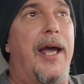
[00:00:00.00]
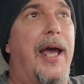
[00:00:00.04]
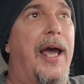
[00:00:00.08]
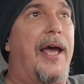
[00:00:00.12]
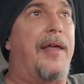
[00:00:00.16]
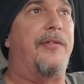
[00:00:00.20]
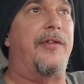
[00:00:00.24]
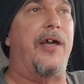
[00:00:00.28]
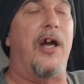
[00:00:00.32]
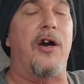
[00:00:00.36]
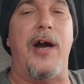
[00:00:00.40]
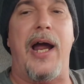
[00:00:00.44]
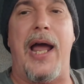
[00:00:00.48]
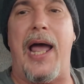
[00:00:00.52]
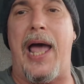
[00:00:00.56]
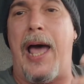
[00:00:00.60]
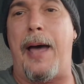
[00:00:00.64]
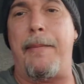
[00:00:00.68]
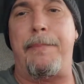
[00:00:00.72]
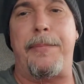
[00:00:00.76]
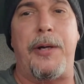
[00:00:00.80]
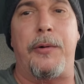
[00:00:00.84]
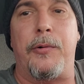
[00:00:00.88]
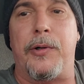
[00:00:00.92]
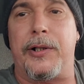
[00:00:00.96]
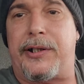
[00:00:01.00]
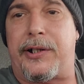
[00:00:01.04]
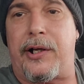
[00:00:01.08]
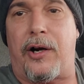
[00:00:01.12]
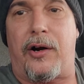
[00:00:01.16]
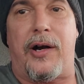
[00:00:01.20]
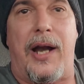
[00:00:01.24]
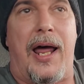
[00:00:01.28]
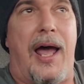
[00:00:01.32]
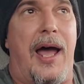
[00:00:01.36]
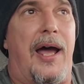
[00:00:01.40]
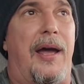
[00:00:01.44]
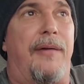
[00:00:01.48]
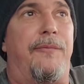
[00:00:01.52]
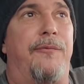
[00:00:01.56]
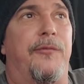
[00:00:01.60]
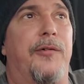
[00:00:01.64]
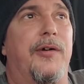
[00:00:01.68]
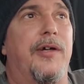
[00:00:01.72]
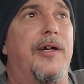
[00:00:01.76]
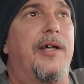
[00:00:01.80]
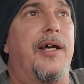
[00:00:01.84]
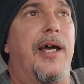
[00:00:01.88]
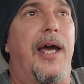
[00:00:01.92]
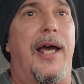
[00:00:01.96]
and they're happy with their life,
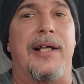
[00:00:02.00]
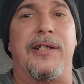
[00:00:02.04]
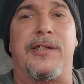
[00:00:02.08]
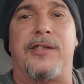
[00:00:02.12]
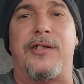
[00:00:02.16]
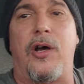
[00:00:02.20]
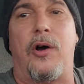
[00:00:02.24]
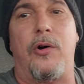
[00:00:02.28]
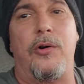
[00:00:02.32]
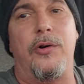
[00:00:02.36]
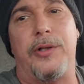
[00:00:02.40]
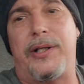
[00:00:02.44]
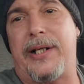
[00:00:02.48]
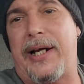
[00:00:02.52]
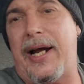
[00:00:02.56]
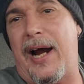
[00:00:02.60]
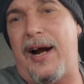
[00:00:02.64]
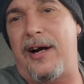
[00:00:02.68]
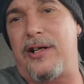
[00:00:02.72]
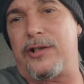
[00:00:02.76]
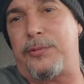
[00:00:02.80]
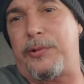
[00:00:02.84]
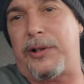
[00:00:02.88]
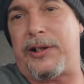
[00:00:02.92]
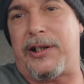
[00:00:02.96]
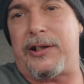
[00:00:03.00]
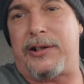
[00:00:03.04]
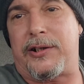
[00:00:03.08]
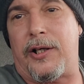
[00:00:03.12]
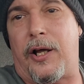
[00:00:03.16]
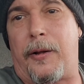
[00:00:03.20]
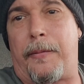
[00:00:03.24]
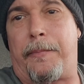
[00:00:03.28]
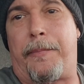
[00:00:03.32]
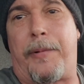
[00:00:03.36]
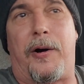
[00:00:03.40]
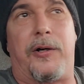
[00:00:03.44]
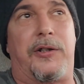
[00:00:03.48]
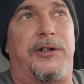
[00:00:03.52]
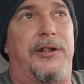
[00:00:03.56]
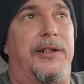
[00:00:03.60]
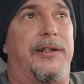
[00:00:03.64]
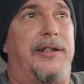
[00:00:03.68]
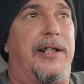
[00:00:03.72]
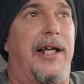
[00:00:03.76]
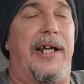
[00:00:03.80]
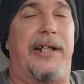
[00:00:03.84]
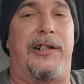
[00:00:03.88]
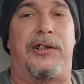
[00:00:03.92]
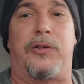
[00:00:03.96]
and so who cares what this other
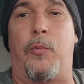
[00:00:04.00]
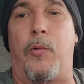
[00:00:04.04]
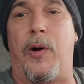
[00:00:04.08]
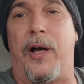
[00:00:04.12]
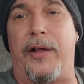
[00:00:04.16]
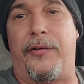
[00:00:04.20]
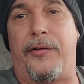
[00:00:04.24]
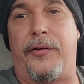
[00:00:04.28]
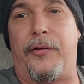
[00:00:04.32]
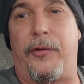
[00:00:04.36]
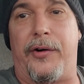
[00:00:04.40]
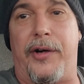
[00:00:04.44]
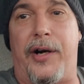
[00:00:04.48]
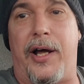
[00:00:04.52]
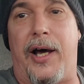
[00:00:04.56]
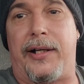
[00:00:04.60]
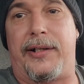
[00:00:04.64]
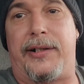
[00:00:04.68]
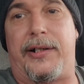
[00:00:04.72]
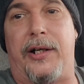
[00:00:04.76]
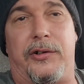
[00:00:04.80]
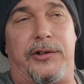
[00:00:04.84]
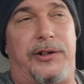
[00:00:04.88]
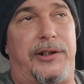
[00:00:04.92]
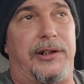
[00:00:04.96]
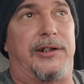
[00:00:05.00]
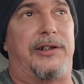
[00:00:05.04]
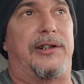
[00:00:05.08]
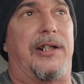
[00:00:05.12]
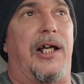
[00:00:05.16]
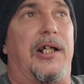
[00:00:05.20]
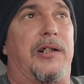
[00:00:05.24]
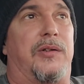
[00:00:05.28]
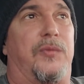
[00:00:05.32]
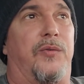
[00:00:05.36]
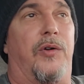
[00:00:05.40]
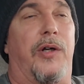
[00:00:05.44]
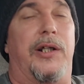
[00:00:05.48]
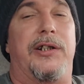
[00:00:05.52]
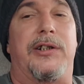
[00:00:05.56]
person thinks of whether or not they're successful?